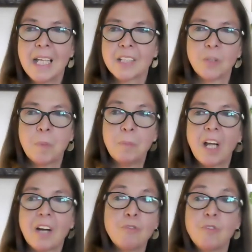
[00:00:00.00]
So people
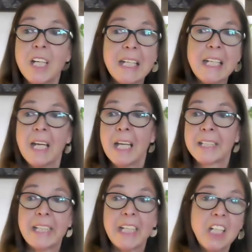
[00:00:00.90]
are really
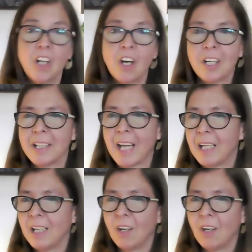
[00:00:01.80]
keen on uh,